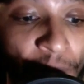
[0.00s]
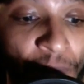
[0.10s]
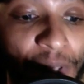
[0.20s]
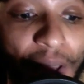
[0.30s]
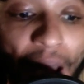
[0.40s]

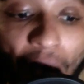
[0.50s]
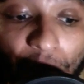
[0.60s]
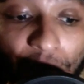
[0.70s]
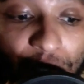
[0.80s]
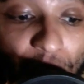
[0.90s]
Kyle
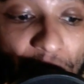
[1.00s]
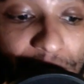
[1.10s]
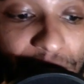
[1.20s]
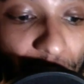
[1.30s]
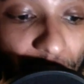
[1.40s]
Busch
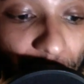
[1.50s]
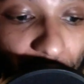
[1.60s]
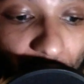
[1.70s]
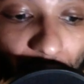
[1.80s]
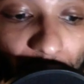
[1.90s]
grabs third.
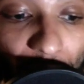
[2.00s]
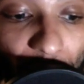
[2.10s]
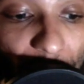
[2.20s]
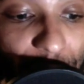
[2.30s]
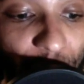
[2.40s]
Logo
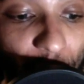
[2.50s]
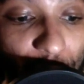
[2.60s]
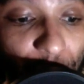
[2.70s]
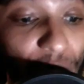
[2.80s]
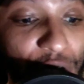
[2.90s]
grabs fourth.
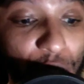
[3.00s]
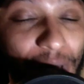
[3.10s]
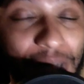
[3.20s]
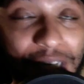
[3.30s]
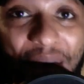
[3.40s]
Preece with
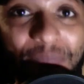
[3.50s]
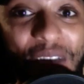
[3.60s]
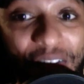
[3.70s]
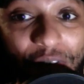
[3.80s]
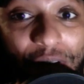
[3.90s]
a top
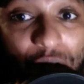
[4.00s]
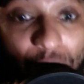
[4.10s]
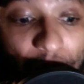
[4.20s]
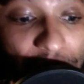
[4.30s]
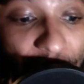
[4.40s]
5 finish.
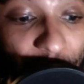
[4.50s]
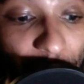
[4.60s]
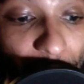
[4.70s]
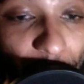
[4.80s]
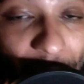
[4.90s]
Great day for
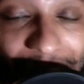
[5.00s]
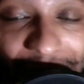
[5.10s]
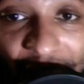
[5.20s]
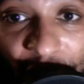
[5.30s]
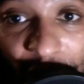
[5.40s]
him. Brad
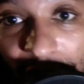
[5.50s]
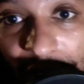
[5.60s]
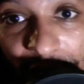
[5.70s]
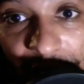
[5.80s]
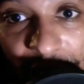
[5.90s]
K finishes
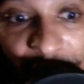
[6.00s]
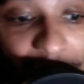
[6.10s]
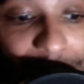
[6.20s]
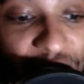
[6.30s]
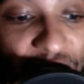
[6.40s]
inside
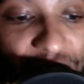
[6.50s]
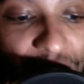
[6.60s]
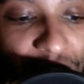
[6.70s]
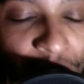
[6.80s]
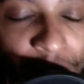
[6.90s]
top 6.
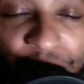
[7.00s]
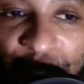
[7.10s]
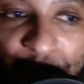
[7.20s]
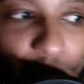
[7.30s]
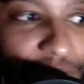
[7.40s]

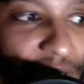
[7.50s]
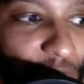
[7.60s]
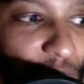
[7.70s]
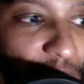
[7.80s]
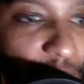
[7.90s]
Disappointing day
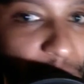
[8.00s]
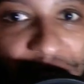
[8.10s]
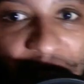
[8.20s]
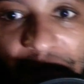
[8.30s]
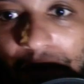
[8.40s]
for him as
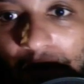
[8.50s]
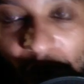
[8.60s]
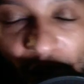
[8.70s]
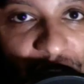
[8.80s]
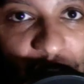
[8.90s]
they
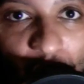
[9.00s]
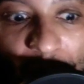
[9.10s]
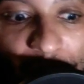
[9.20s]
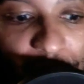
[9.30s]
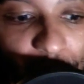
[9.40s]
led so
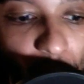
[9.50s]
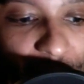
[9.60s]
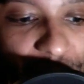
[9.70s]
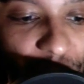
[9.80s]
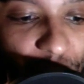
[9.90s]
much and
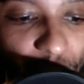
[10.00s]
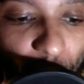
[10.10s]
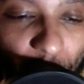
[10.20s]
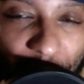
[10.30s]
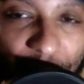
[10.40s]
wanted to
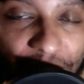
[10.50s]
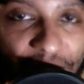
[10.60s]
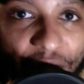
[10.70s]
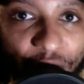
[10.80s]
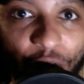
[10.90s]
really get
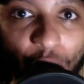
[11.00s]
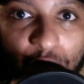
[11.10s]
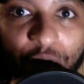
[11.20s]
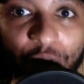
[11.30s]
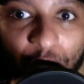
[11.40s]
that first
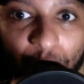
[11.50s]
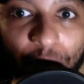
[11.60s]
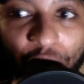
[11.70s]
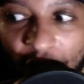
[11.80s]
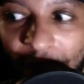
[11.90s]
victory
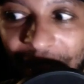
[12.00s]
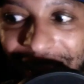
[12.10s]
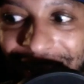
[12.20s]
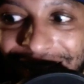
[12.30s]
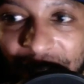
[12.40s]
for him
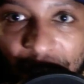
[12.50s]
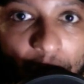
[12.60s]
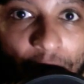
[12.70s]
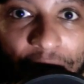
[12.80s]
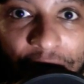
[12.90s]
in his
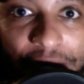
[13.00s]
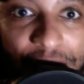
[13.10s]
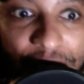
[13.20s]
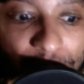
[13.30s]
car, in his team